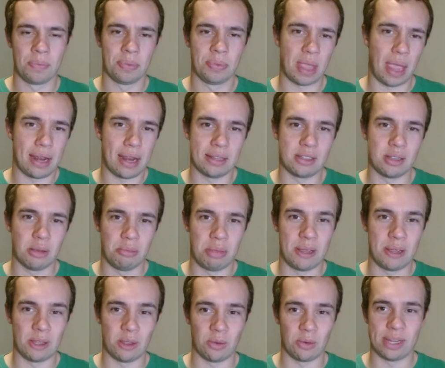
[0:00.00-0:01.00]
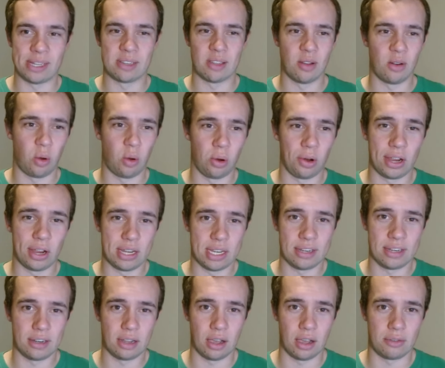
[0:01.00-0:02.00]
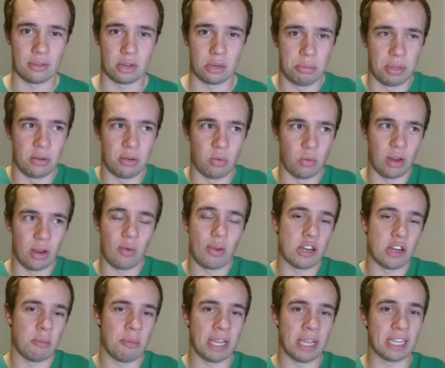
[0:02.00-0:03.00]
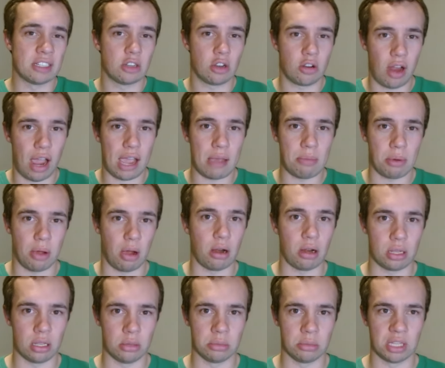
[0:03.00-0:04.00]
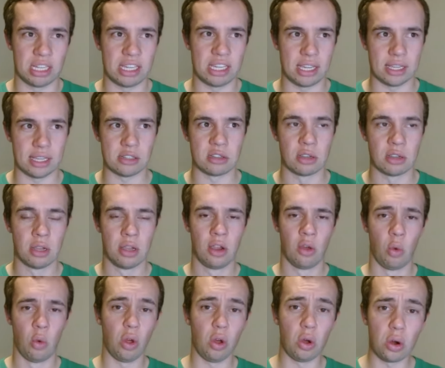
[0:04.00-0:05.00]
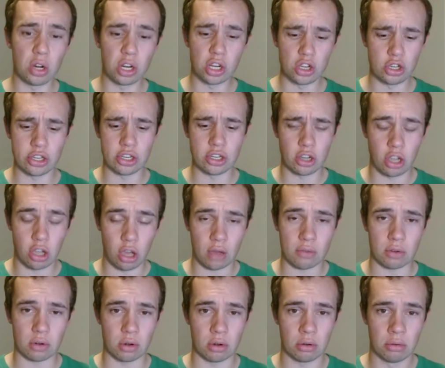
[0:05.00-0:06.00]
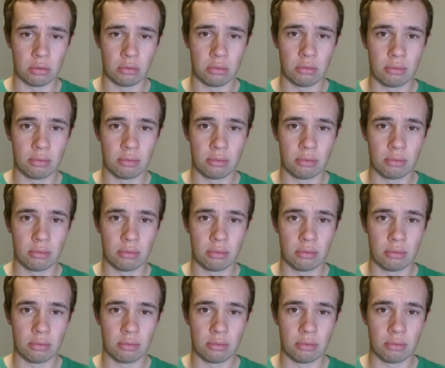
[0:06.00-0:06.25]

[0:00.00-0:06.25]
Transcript: That ends up being the reason that Oregon didn't cover. But when, when your biggest gripe, arguably, is, well, Oregon didn't cover.